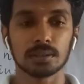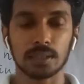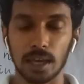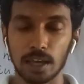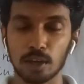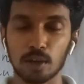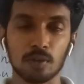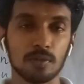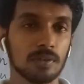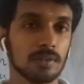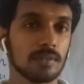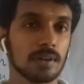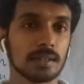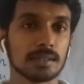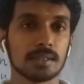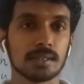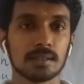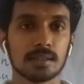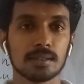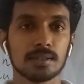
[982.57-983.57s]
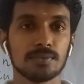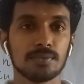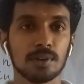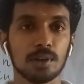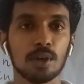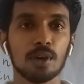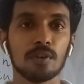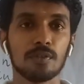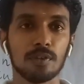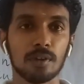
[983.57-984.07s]
thank you for watching this
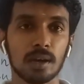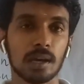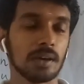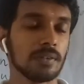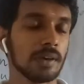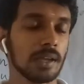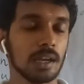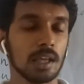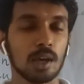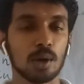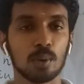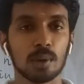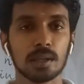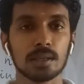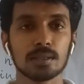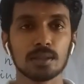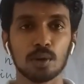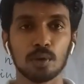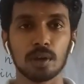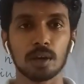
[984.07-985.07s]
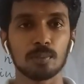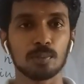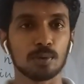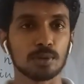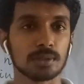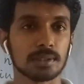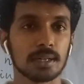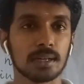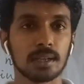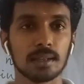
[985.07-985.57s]
video. If you have any queries, you can
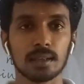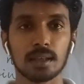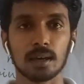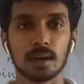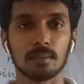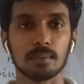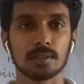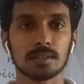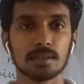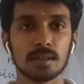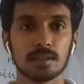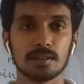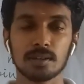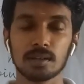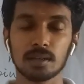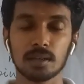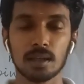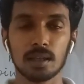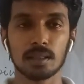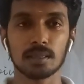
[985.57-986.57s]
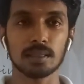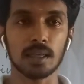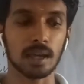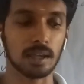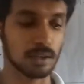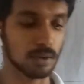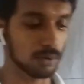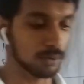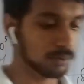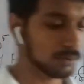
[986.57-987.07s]
post it in the comment section. Thank